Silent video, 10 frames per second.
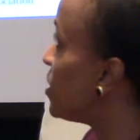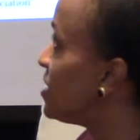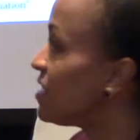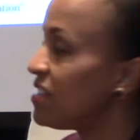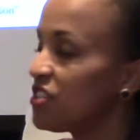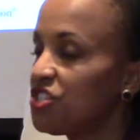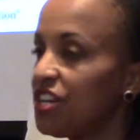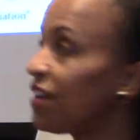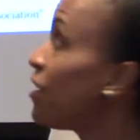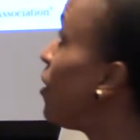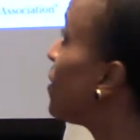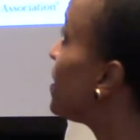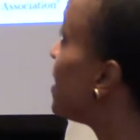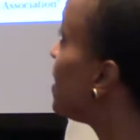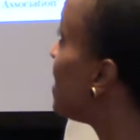did this year
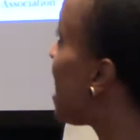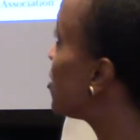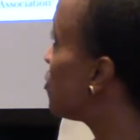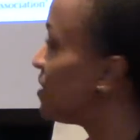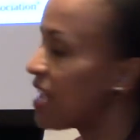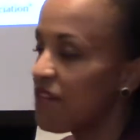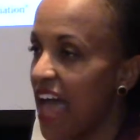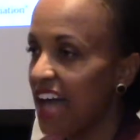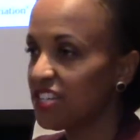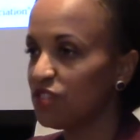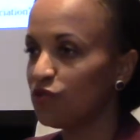called the National Day of Action